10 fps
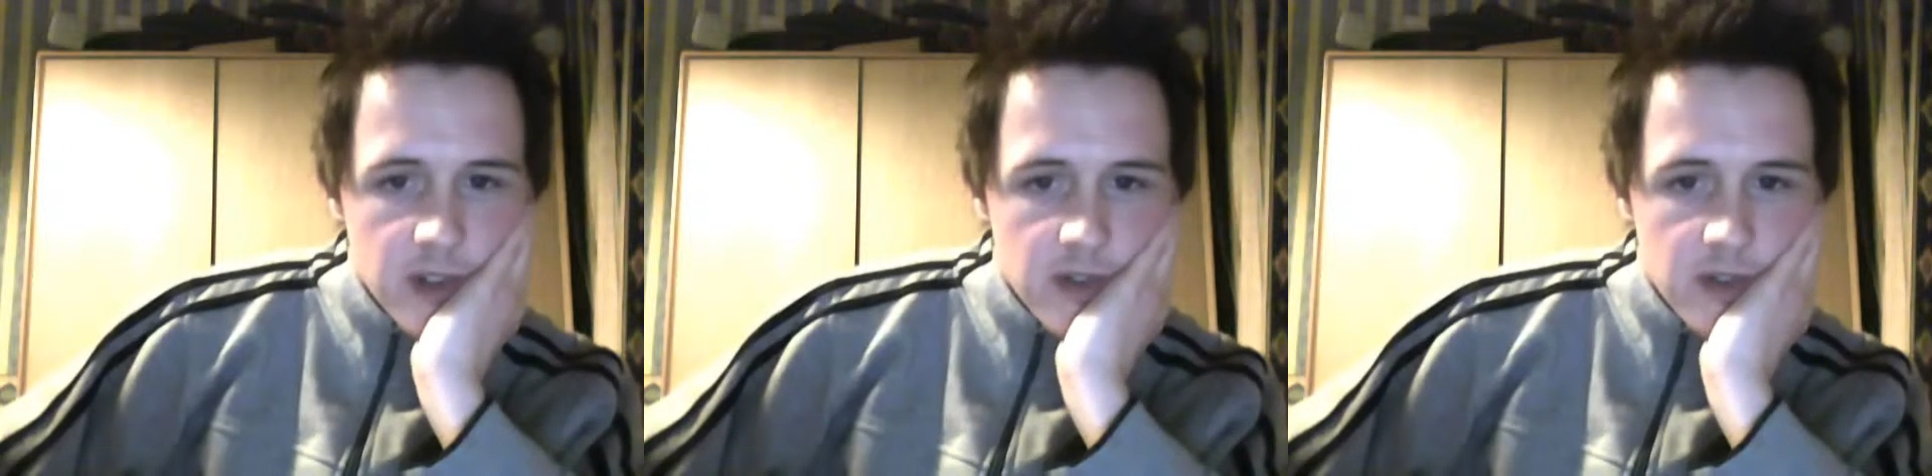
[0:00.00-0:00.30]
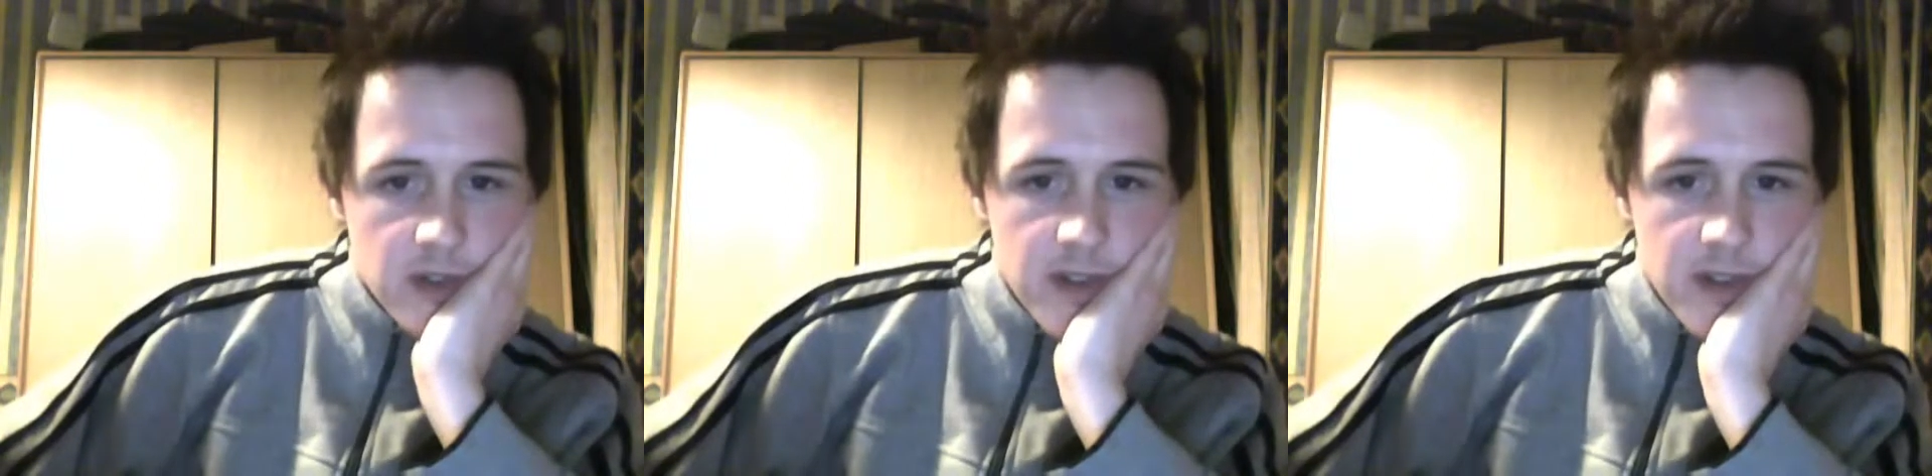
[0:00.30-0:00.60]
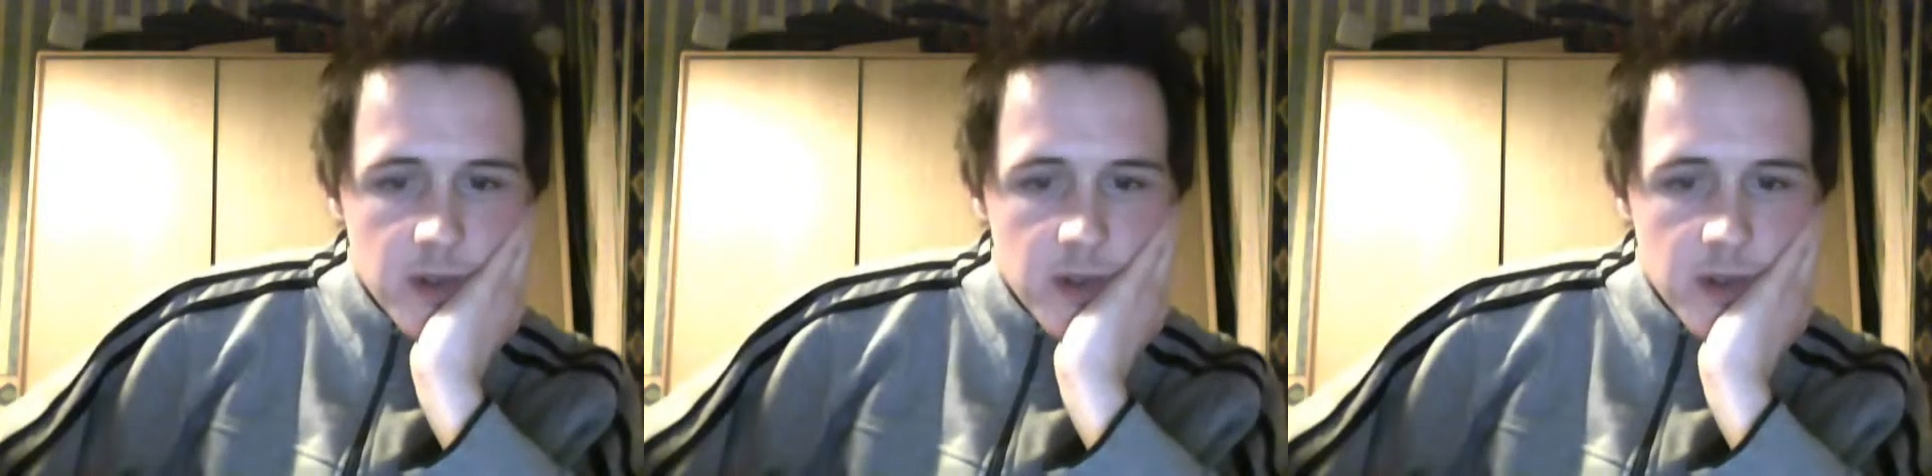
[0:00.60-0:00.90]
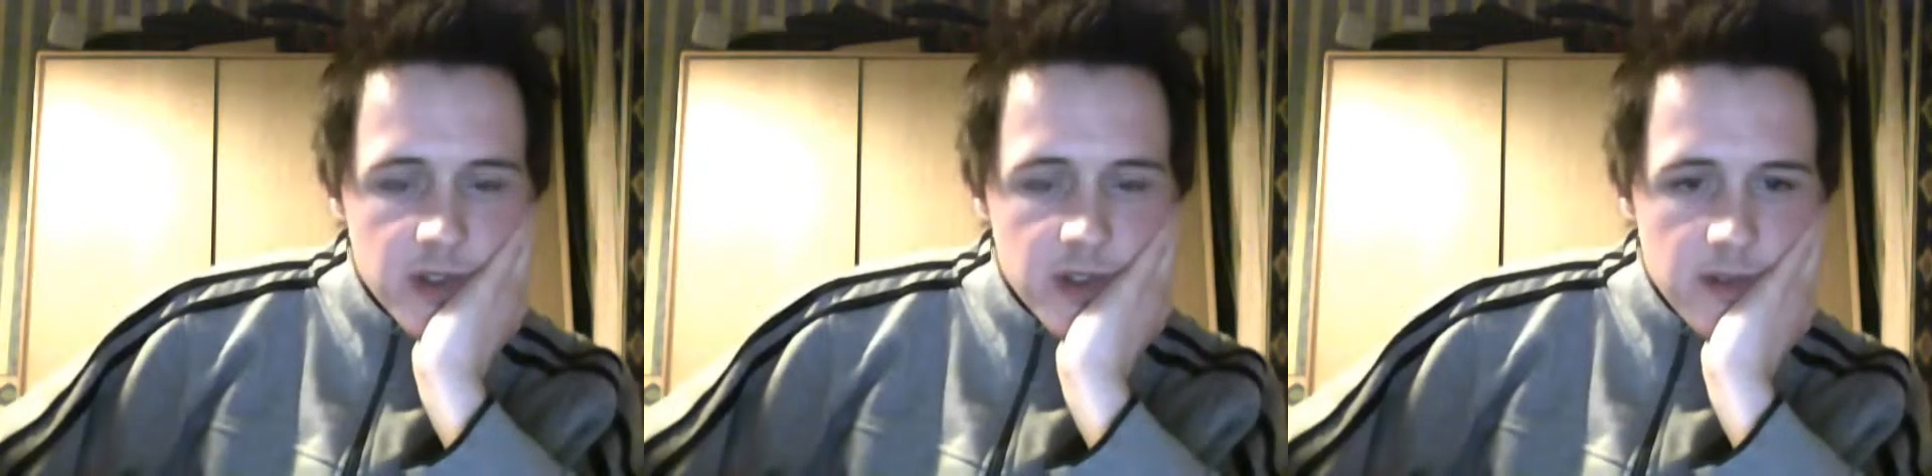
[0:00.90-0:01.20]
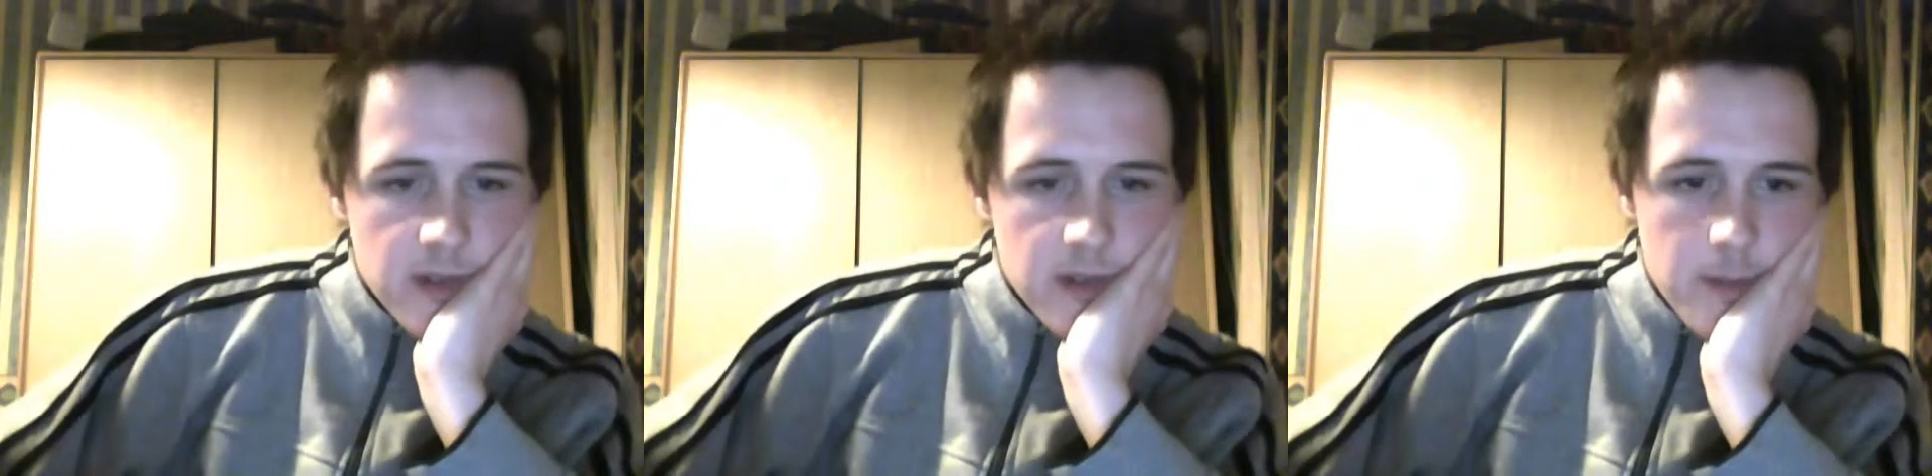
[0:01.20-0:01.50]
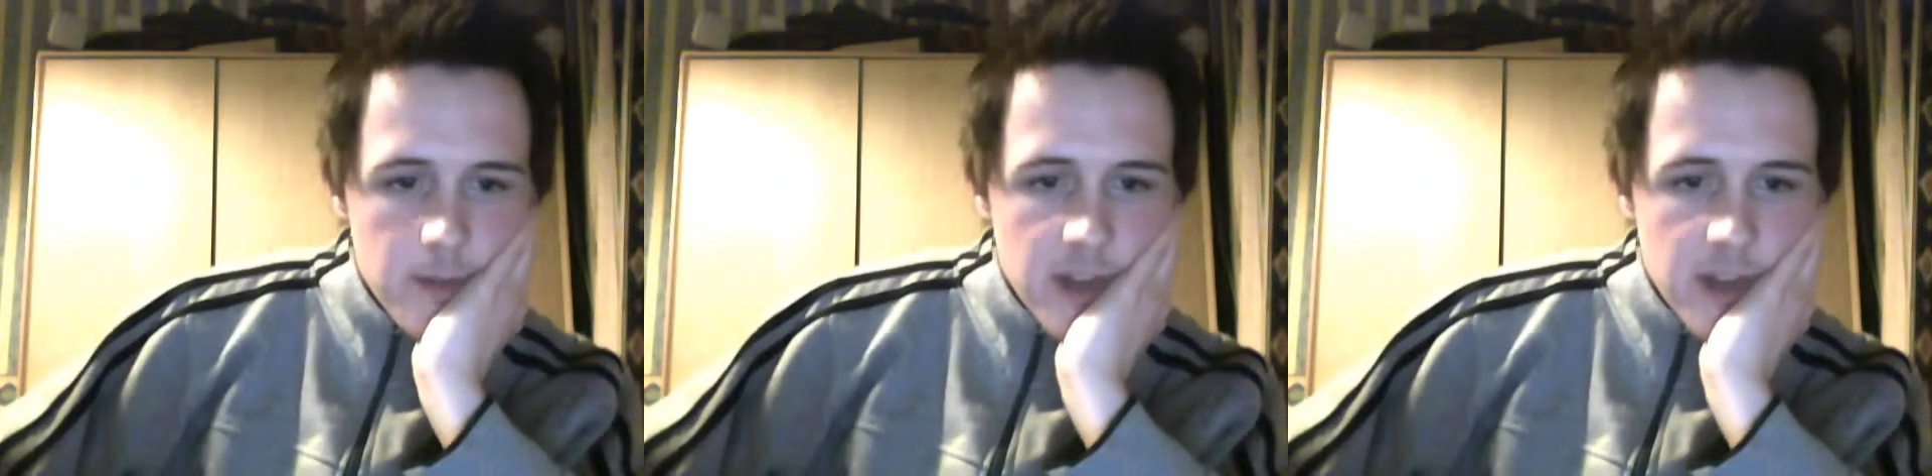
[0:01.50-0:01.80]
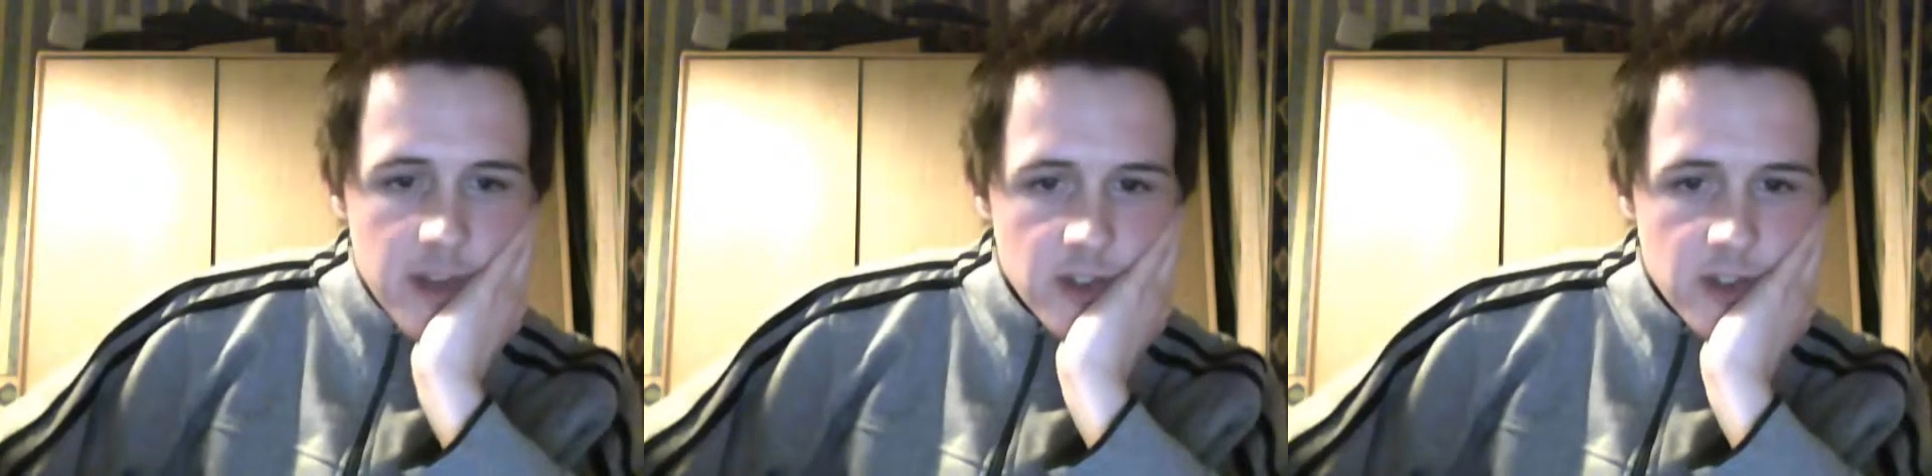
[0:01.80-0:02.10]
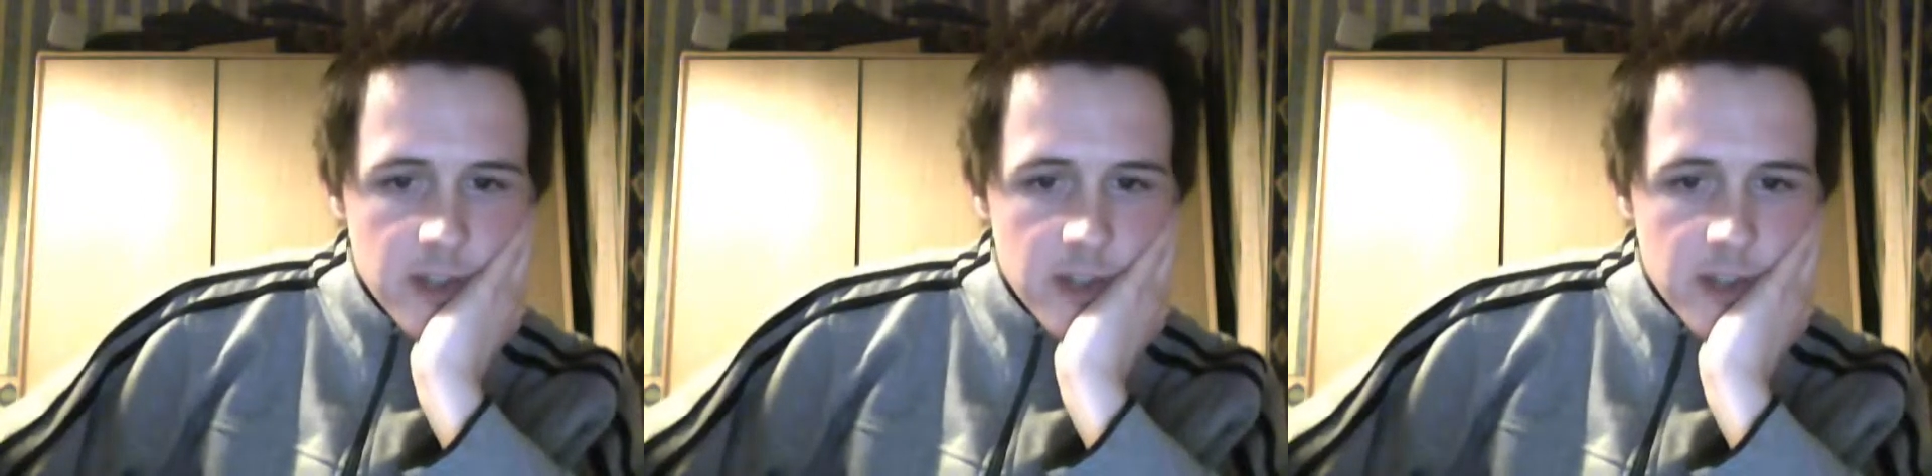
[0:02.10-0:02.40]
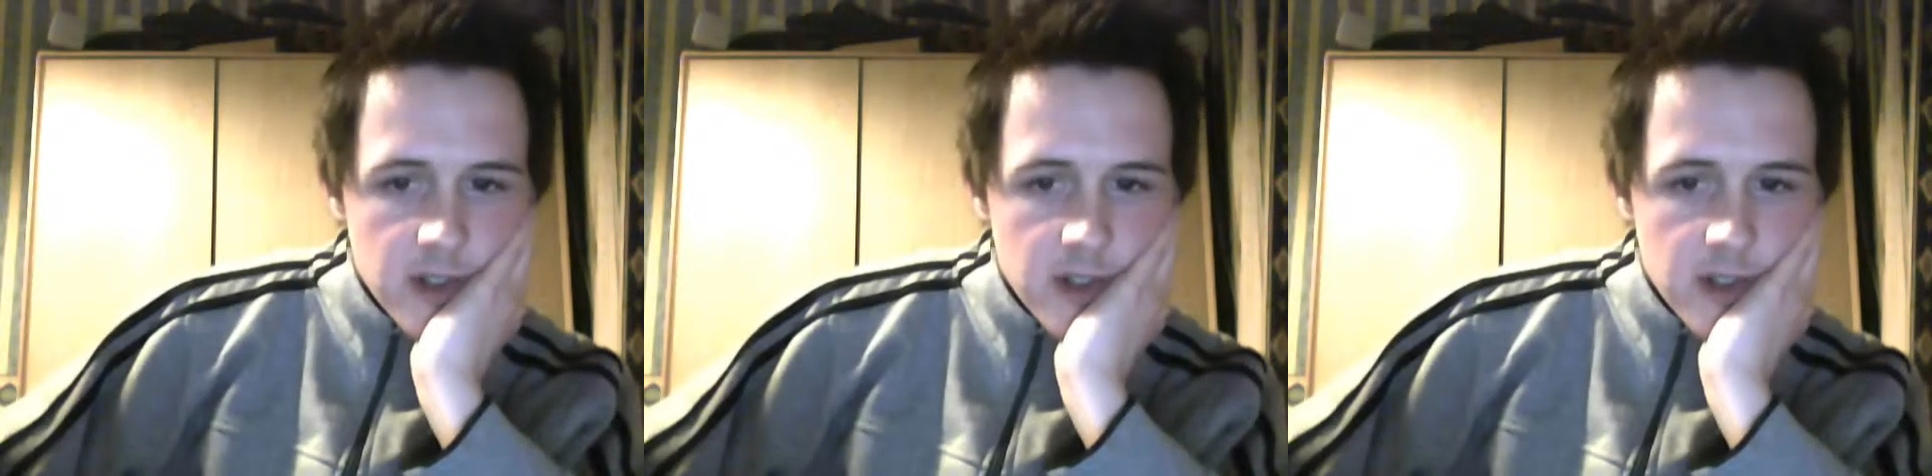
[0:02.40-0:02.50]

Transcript: refuse medical treatment